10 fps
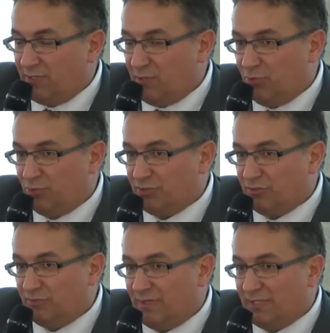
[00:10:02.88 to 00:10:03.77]
very
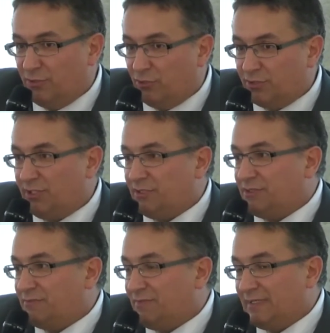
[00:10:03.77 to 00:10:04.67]
important that
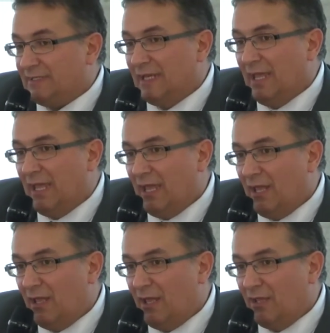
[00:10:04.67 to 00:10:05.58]
doctors,
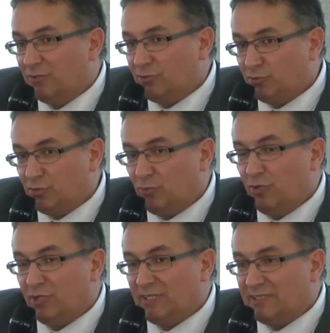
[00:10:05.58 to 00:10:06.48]
that social
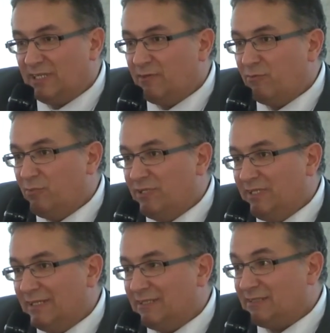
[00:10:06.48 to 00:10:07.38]
workers and
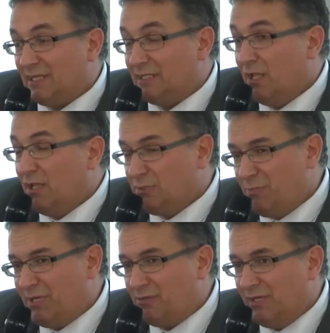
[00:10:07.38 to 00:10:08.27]
everybody understand,
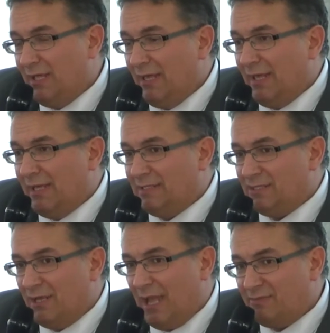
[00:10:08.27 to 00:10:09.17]
especially in
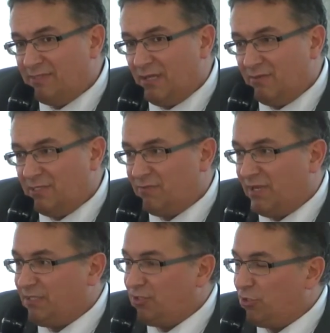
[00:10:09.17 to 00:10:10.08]
the health service,
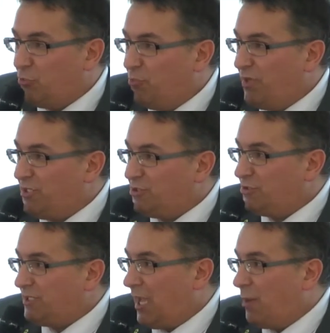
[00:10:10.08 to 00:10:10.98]
that it's not a
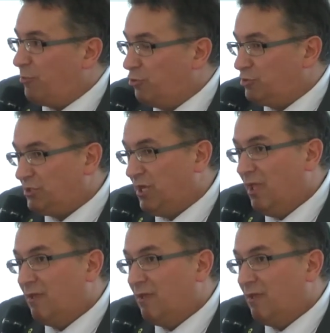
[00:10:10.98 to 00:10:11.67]
patient approach